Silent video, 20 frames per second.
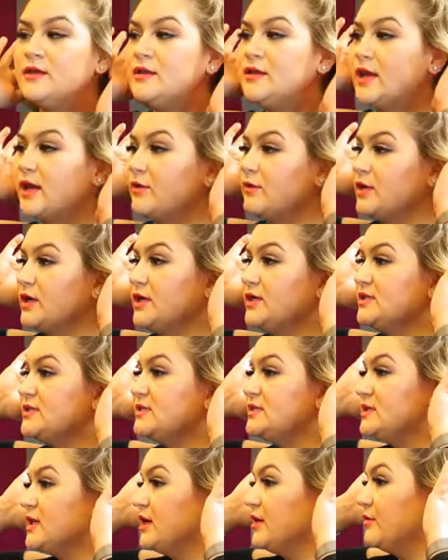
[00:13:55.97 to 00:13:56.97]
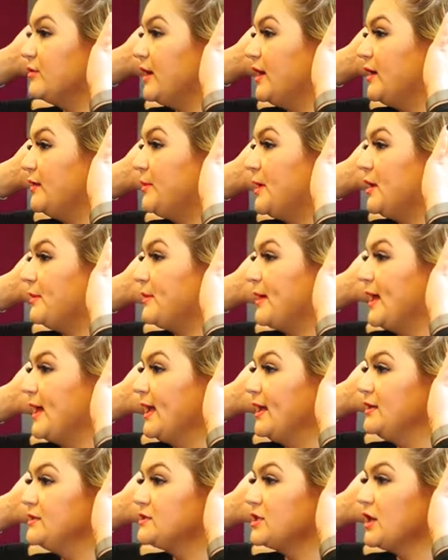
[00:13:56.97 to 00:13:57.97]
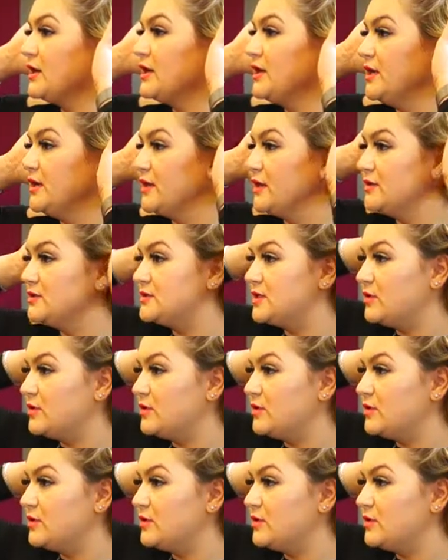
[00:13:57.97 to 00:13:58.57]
Now we're gonna start right about behind our ears